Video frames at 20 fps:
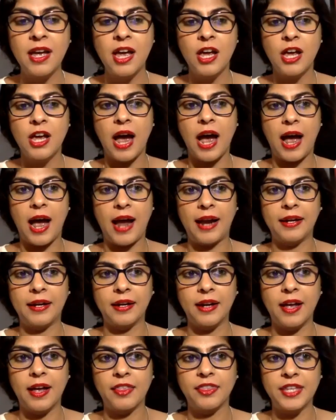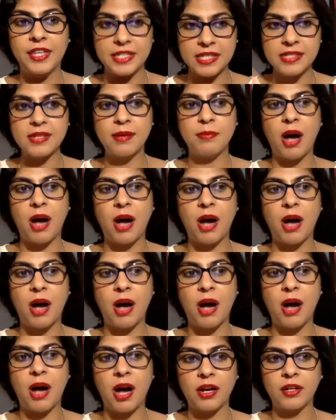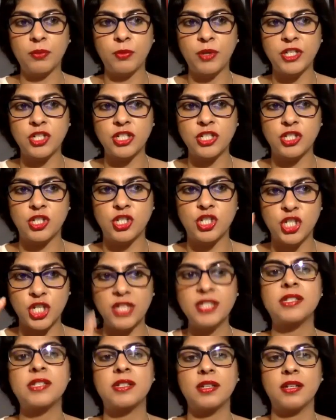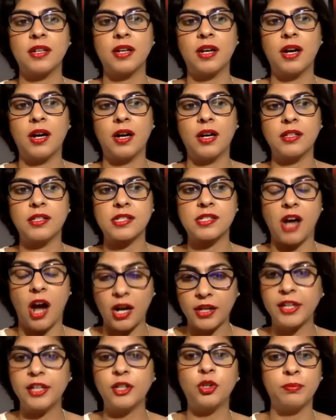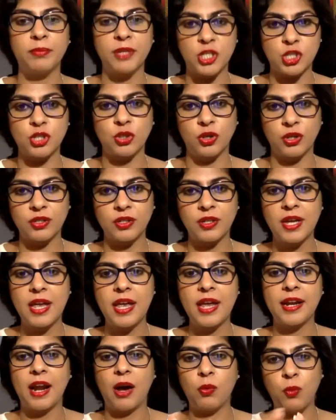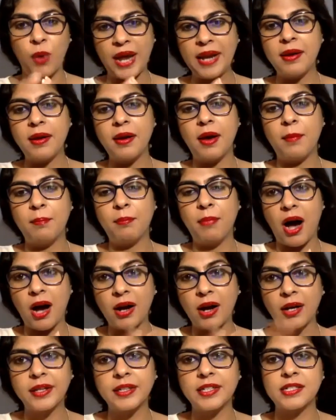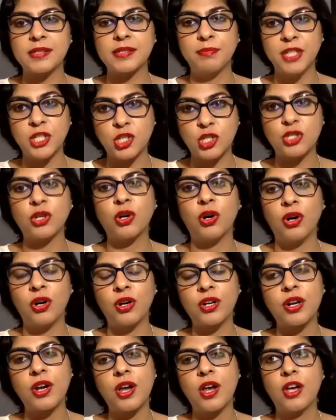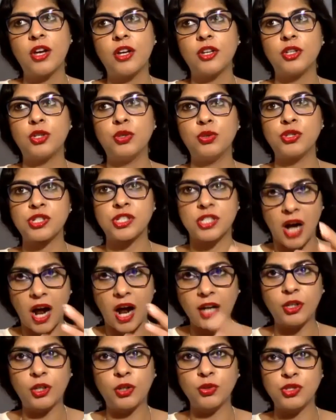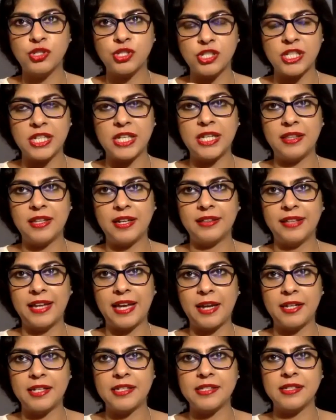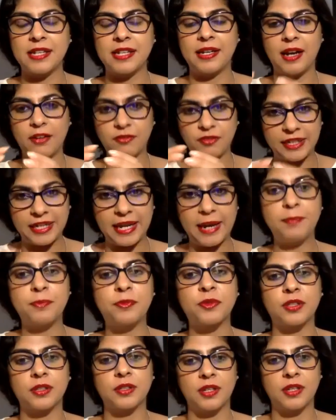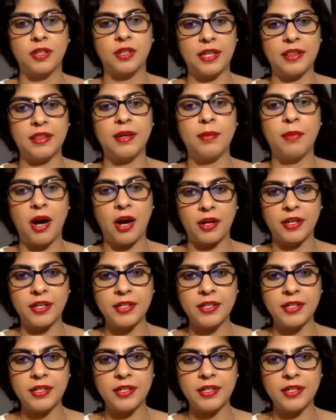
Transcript: And this is a market which is just starting to mature. Now, when markets mature, you start to see that there is enough depth in the market,